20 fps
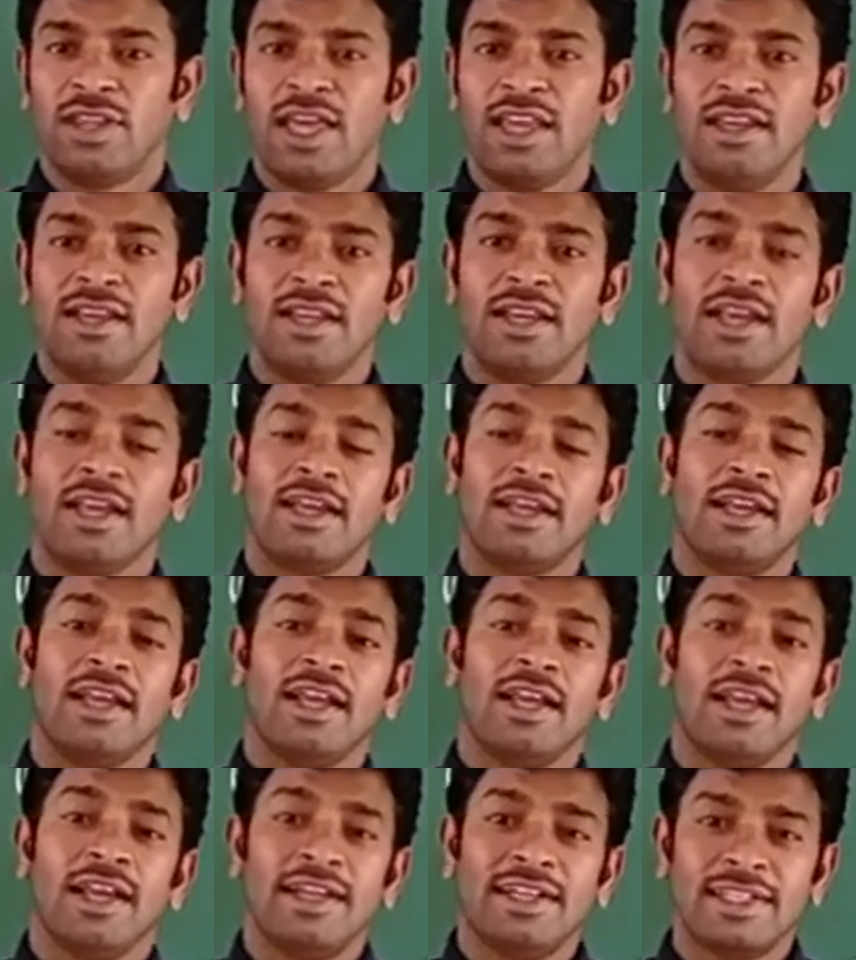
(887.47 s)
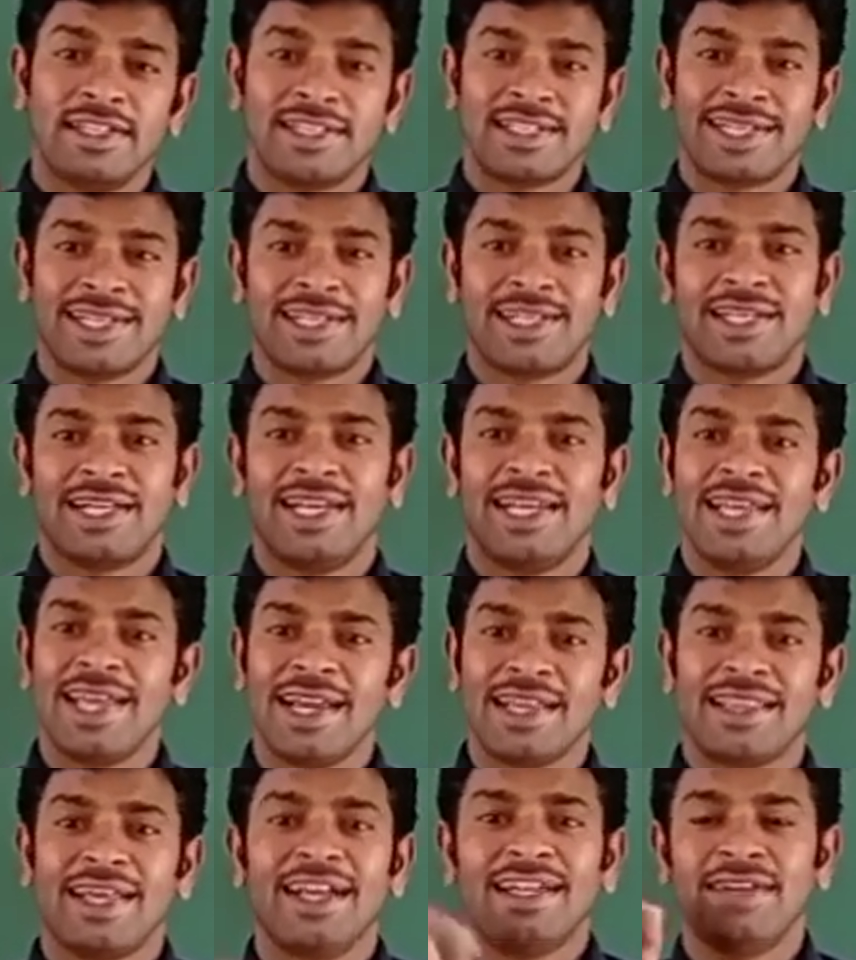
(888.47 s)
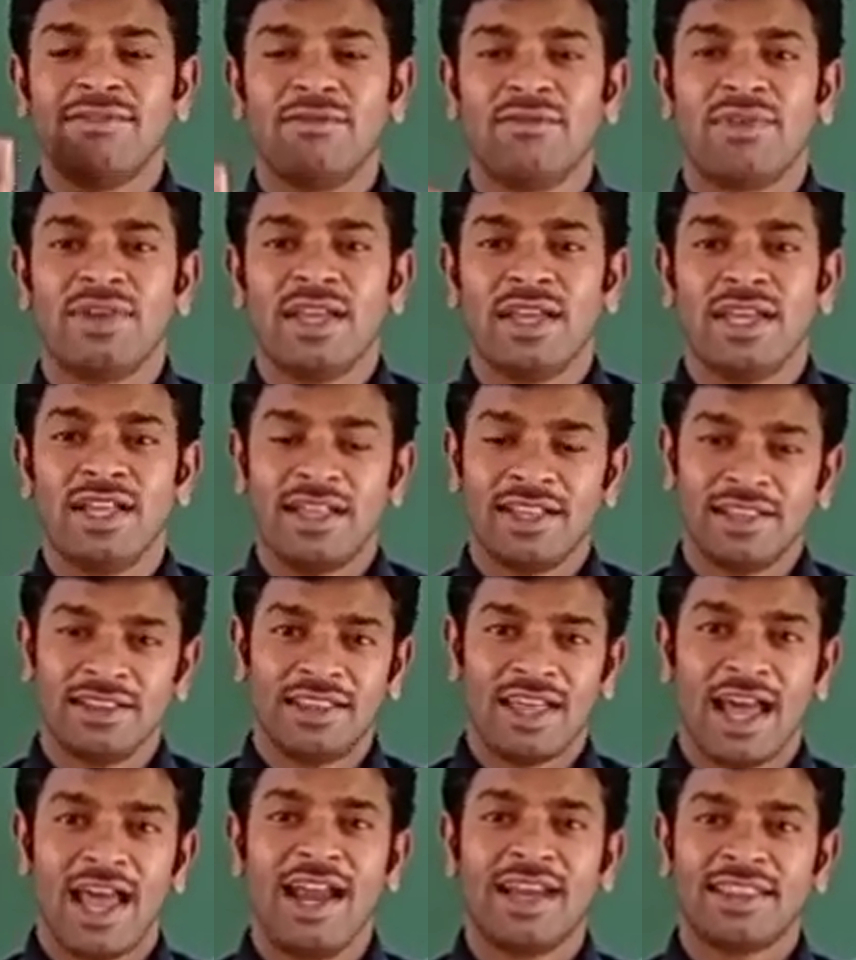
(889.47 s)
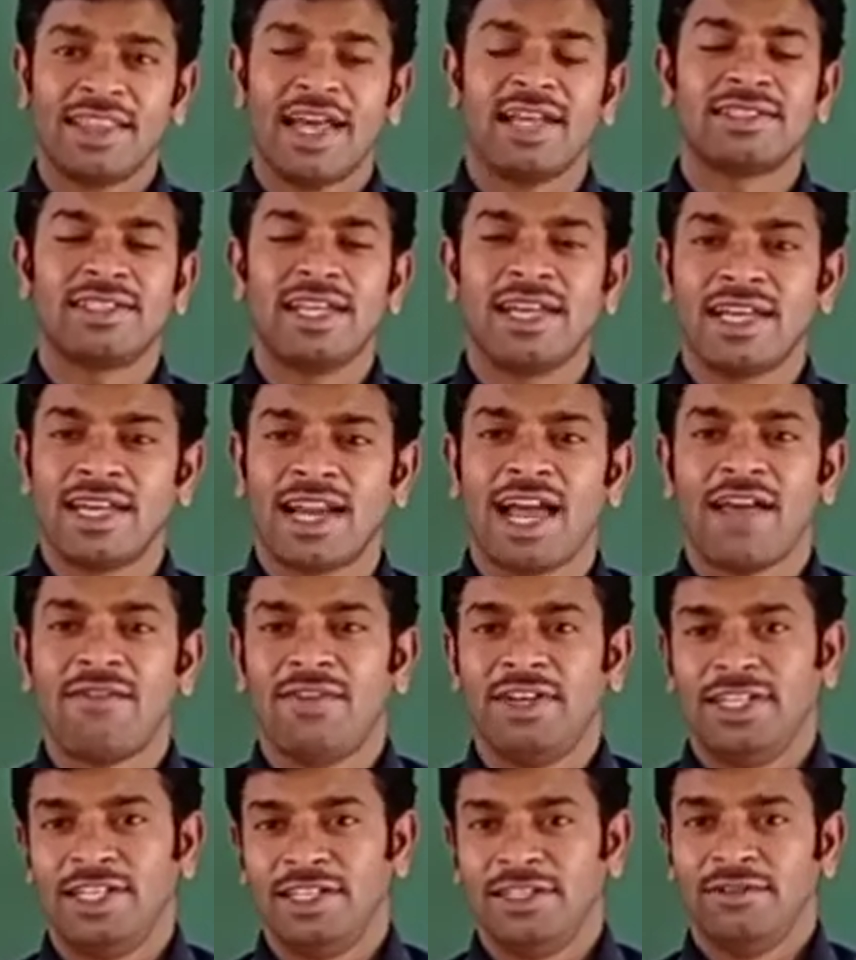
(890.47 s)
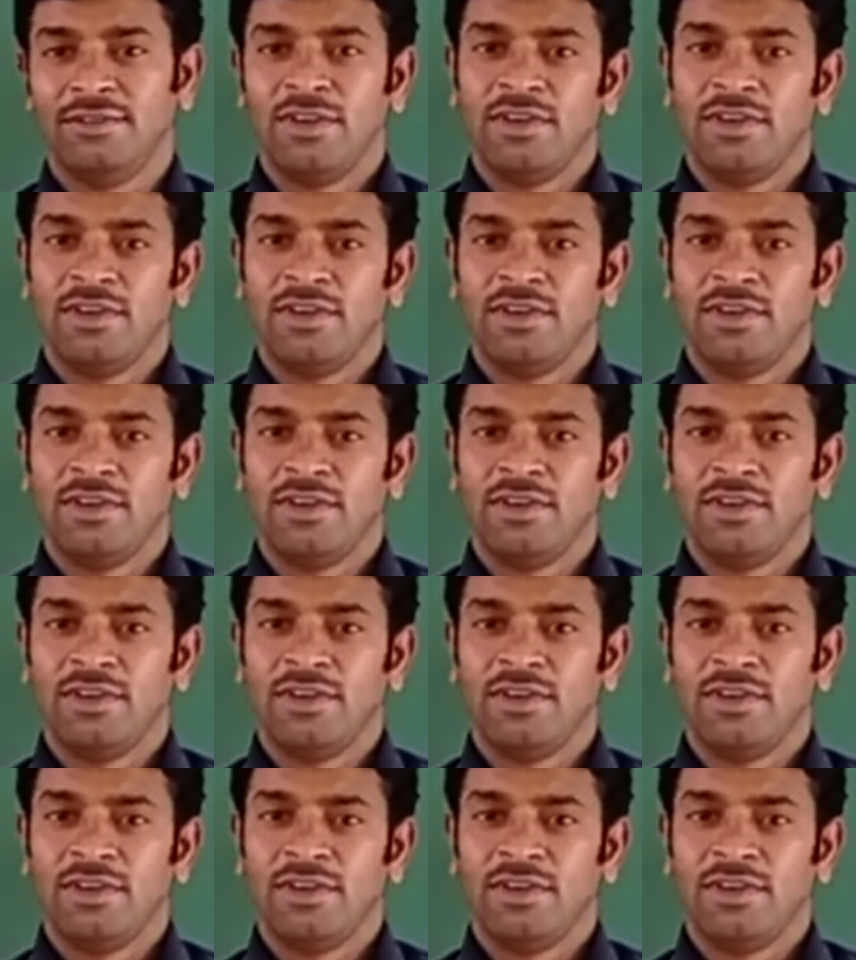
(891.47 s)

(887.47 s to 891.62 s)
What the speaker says: Then it is clear that the earth has a gravity.